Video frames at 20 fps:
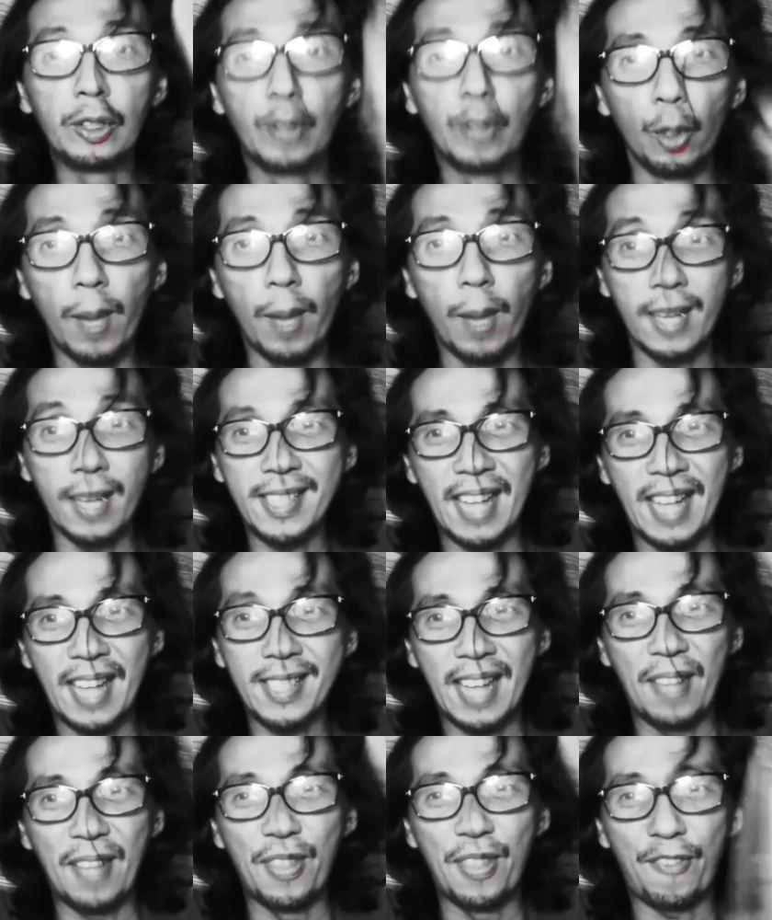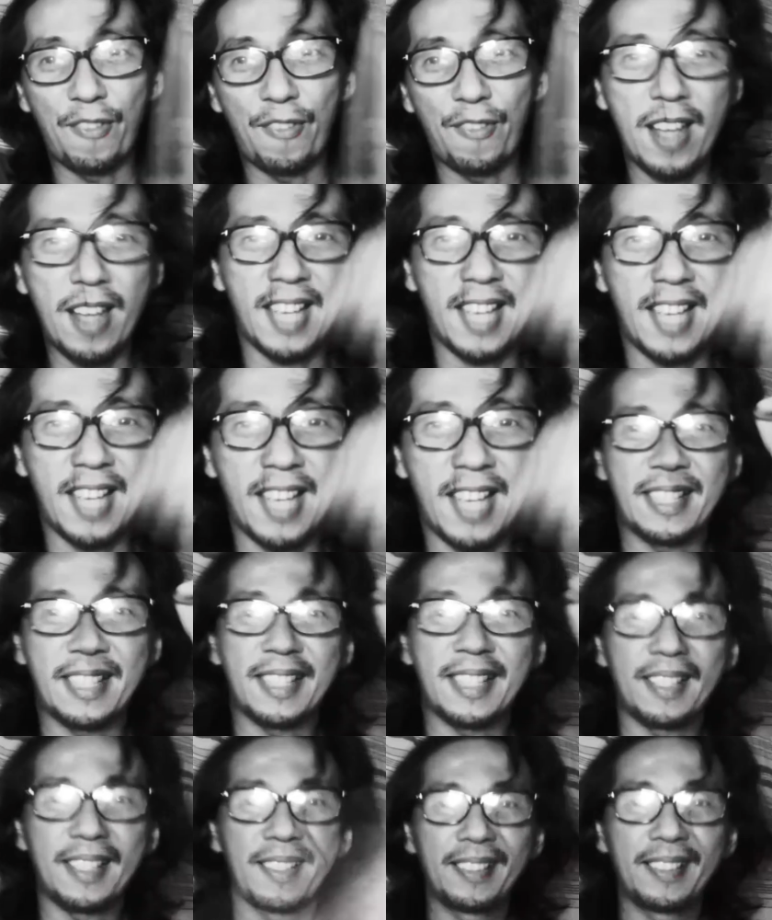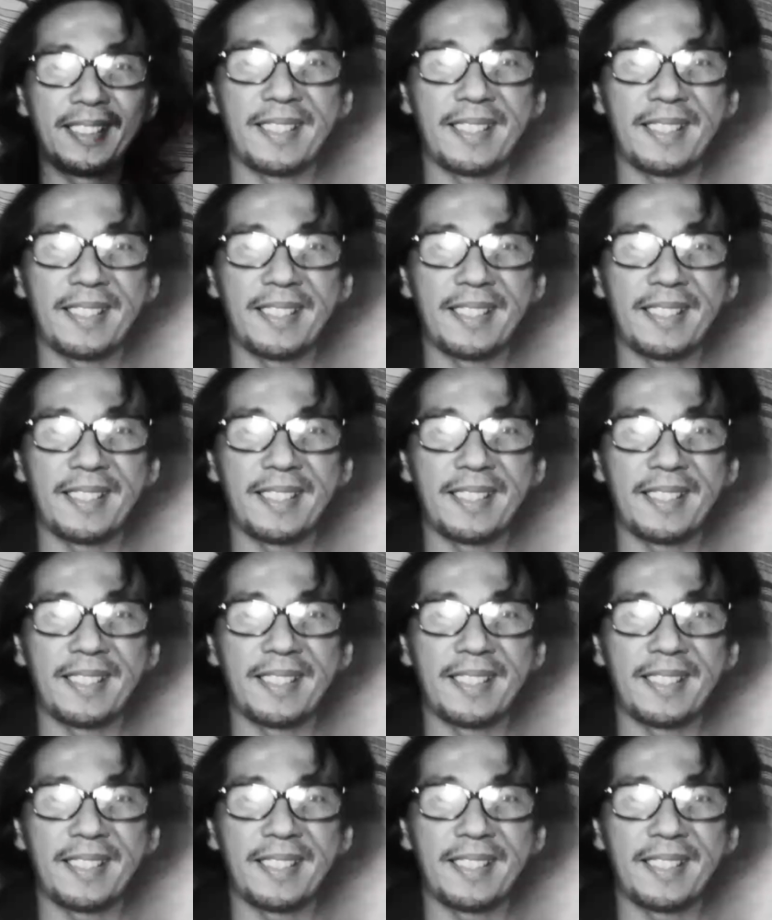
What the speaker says: duels in the franchise.